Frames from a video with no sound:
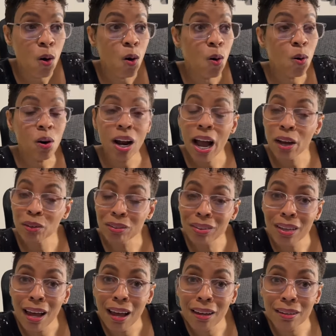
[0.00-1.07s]
or heart
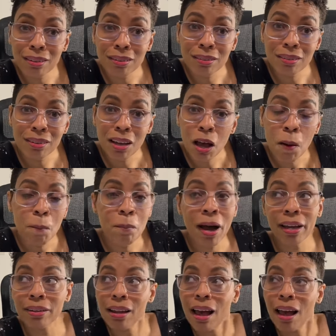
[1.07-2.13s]
attack
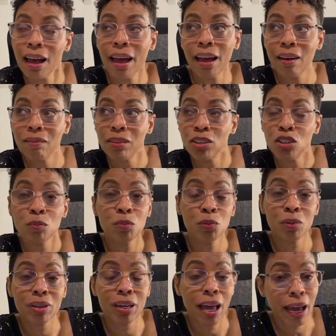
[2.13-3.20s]
by not having
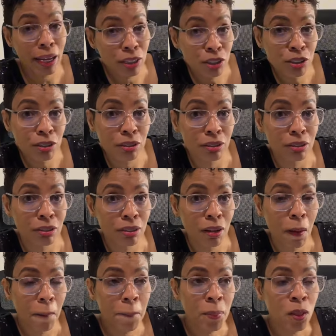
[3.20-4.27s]
communication
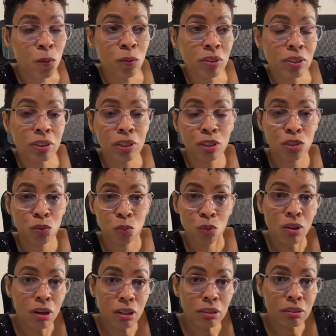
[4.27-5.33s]
with such
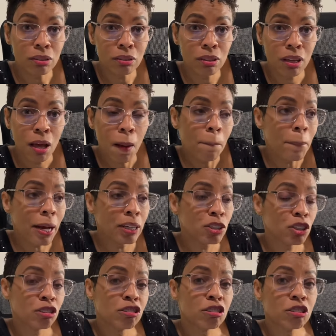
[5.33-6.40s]
ones, by
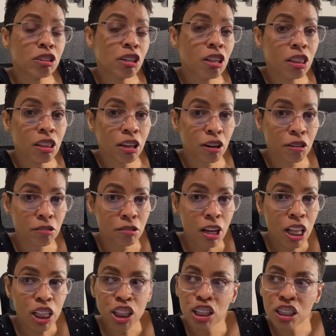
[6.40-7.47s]
just sitting there
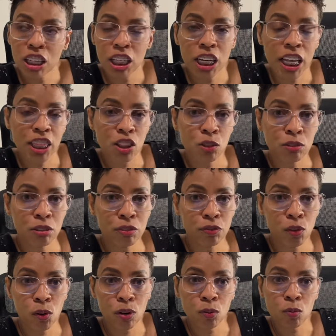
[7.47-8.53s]
looking at those
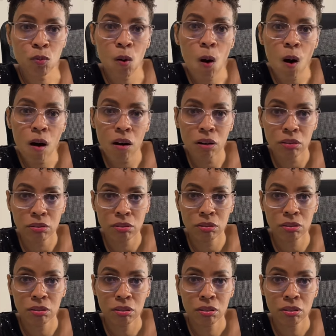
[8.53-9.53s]
four walls,